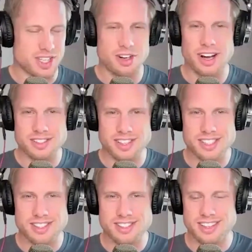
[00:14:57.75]

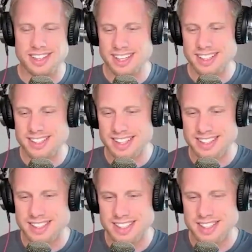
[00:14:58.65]
Congratulations yeah. on that. That's
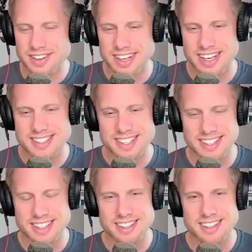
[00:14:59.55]
that's that's fantastic
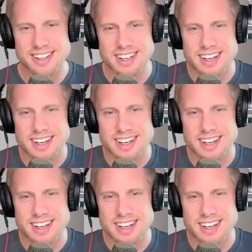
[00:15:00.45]
to hear.